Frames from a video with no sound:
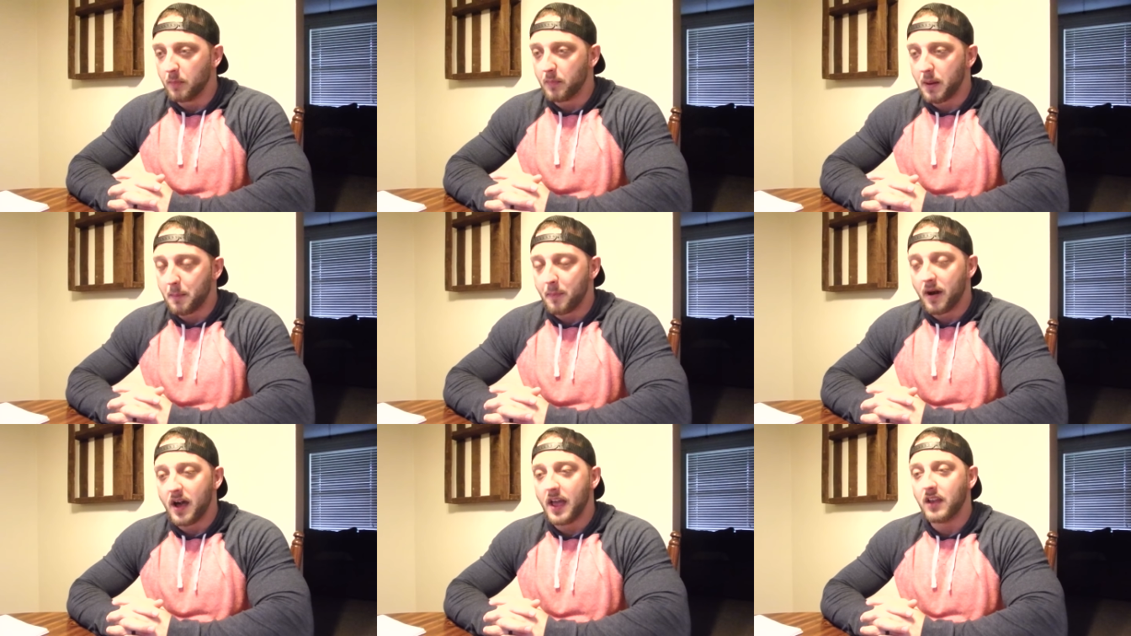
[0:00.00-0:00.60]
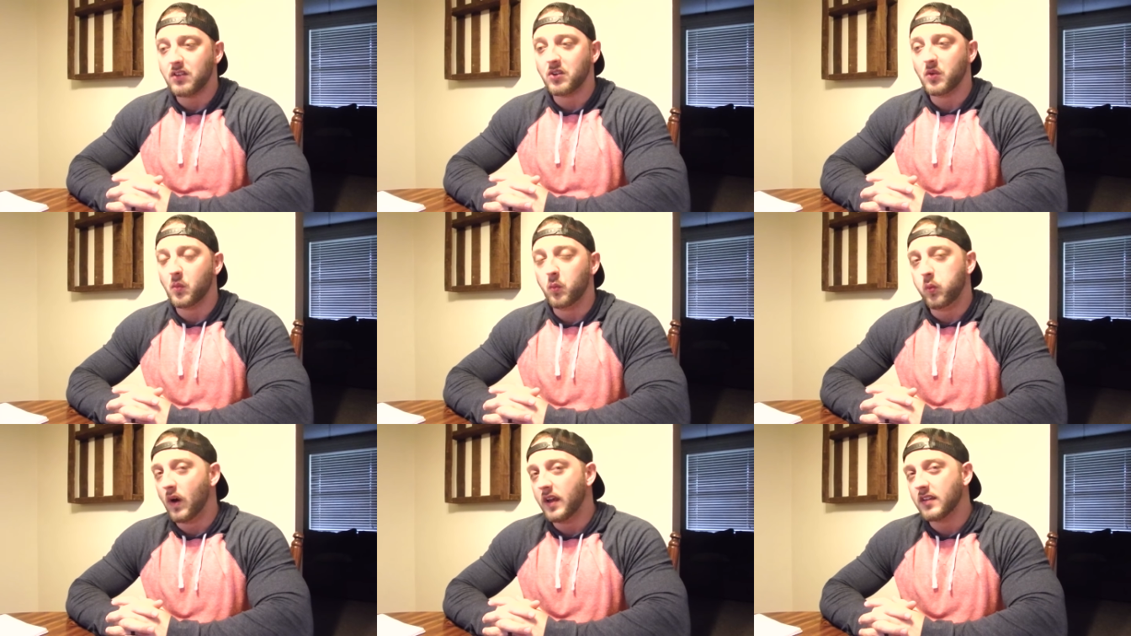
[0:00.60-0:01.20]
up my mind to
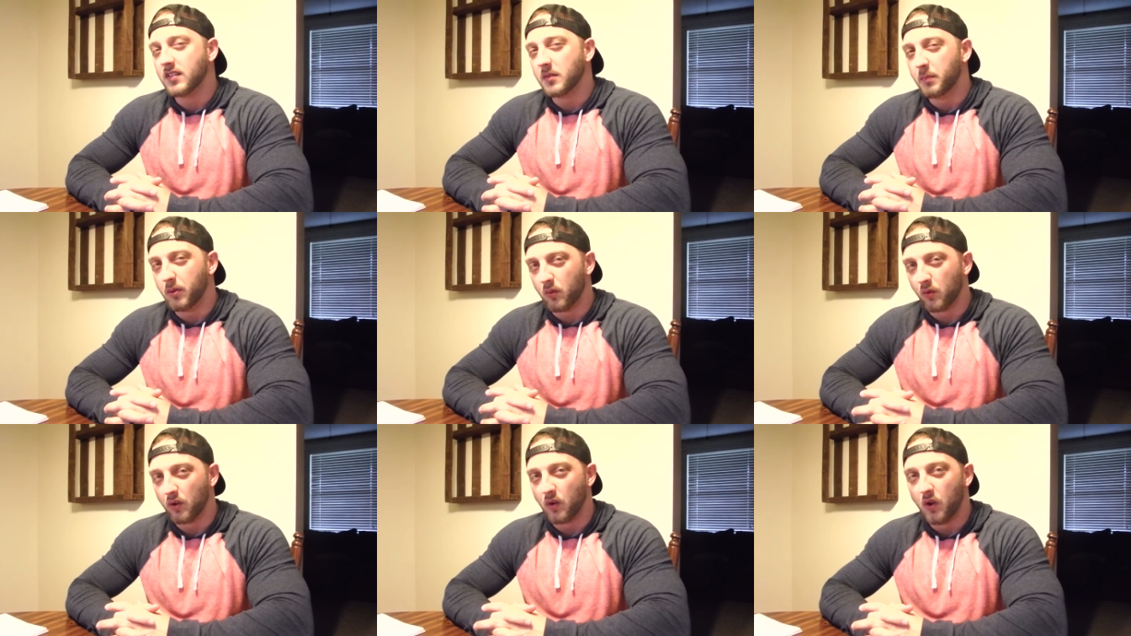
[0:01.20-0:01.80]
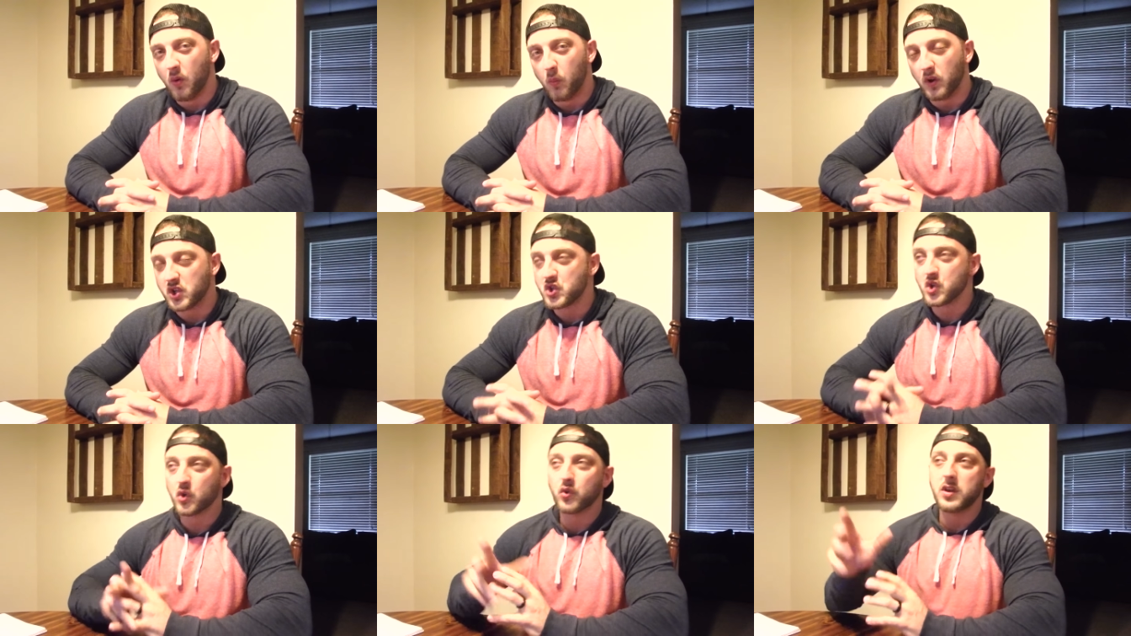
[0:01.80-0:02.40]
what is important,
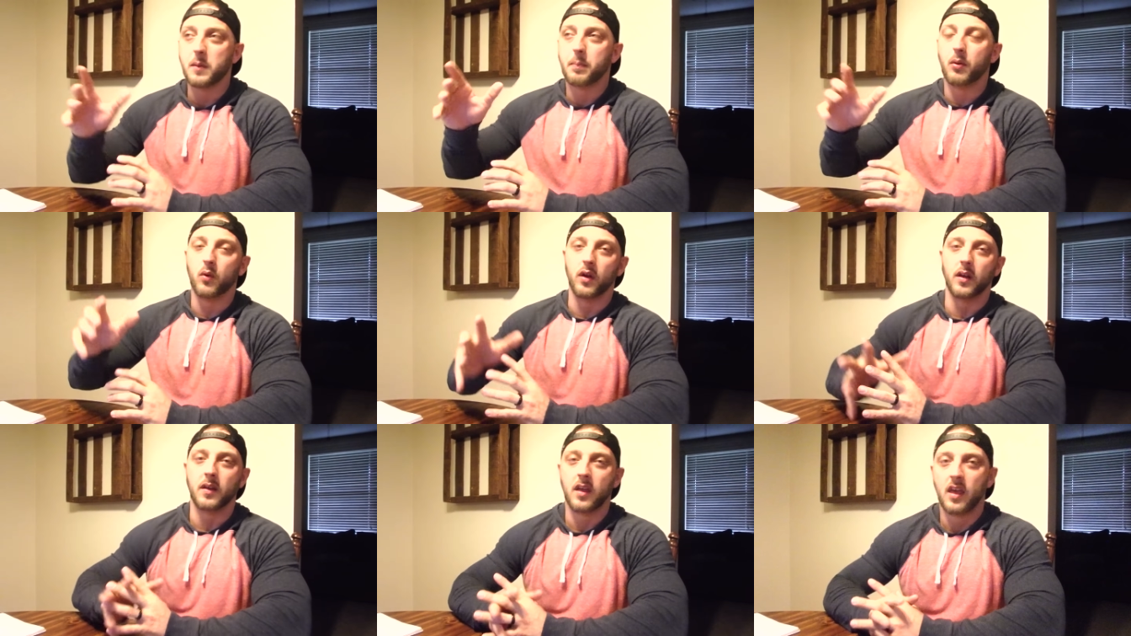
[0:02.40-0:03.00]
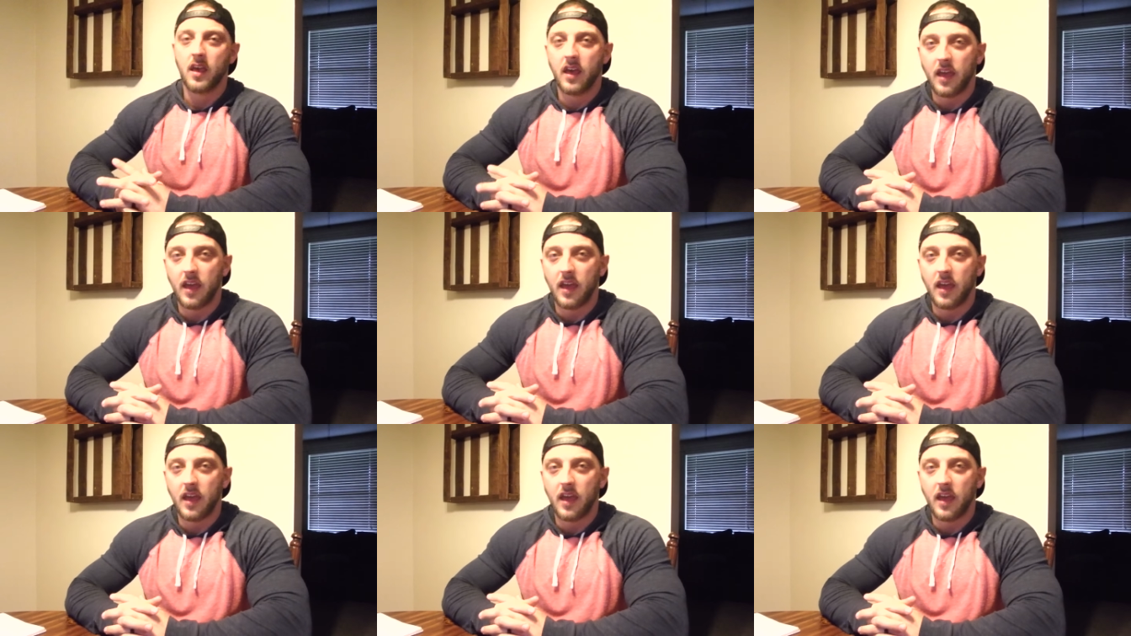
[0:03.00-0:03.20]
what's truly important.